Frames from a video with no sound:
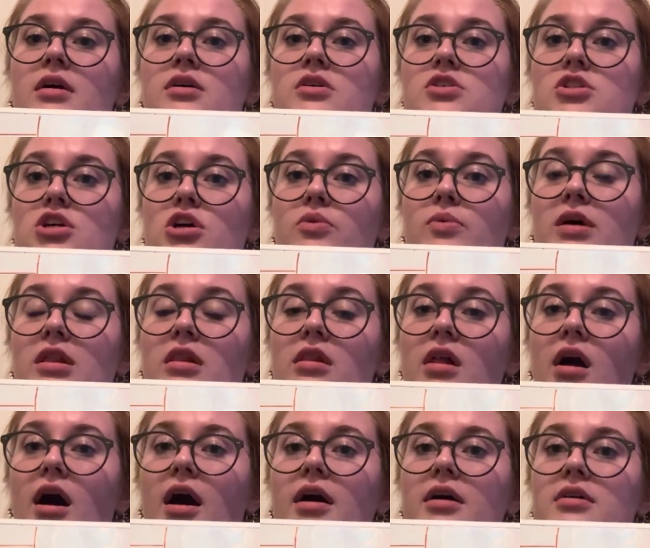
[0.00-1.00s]
So with
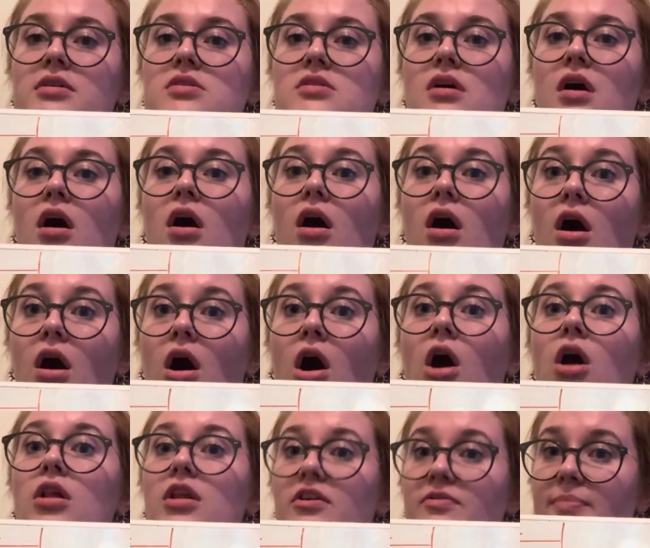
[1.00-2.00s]
LOX,
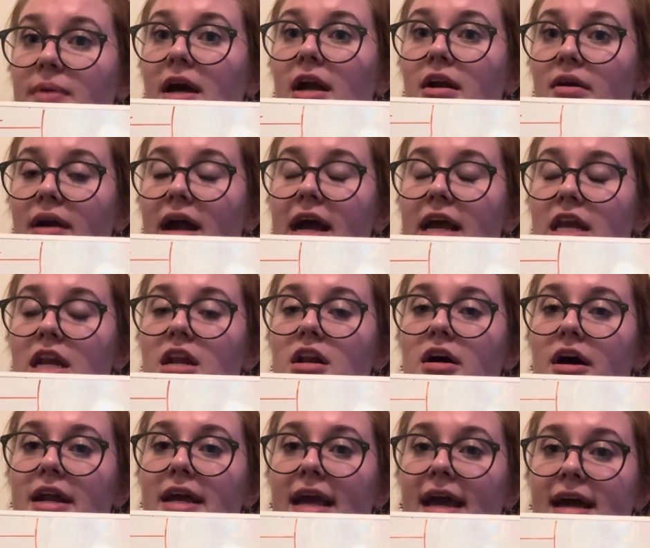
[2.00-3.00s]
all of my
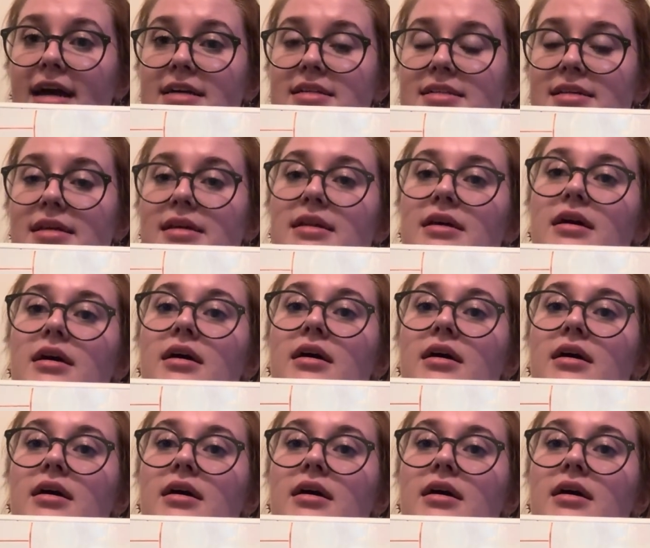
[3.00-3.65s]
arachidonic acid